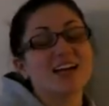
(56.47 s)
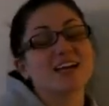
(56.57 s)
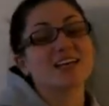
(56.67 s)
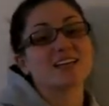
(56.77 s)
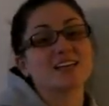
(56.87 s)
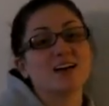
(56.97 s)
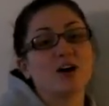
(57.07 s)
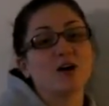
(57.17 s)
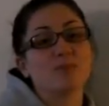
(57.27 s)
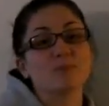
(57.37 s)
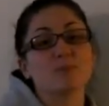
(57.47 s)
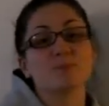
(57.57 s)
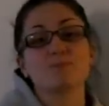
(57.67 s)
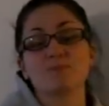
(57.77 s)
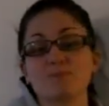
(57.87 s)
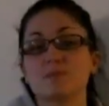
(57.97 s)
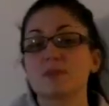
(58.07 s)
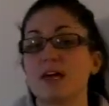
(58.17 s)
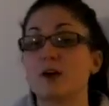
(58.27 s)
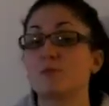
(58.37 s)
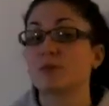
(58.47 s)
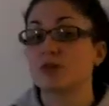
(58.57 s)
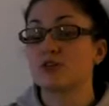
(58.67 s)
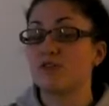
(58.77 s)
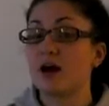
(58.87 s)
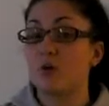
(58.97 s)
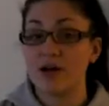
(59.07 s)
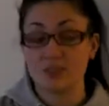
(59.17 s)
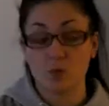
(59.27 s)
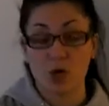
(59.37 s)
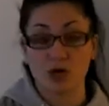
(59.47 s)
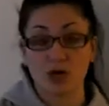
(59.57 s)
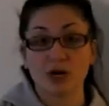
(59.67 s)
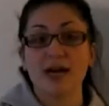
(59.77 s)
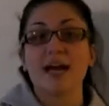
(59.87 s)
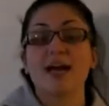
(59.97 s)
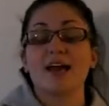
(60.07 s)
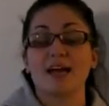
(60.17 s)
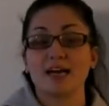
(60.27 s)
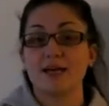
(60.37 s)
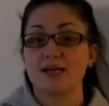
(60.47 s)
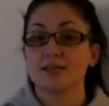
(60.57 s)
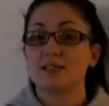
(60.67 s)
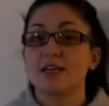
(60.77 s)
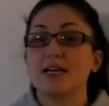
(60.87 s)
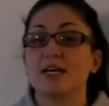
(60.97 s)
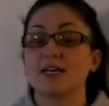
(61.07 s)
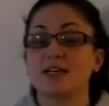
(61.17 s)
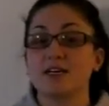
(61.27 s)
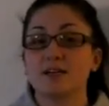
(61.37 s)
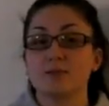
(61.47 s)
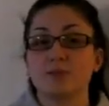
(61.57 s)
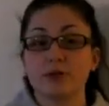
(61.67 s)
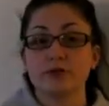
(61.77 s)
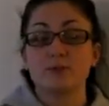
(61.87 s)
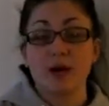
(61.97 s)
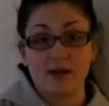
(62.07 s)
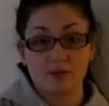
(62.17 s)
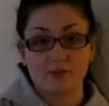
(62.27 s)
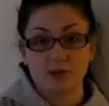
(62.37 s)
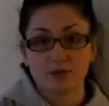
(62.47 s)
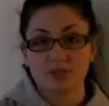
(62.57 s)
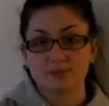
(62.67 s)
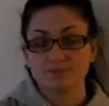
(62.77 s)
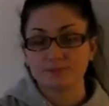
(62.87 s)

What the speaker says: It can help purify wastewater, and it can produce biofuels.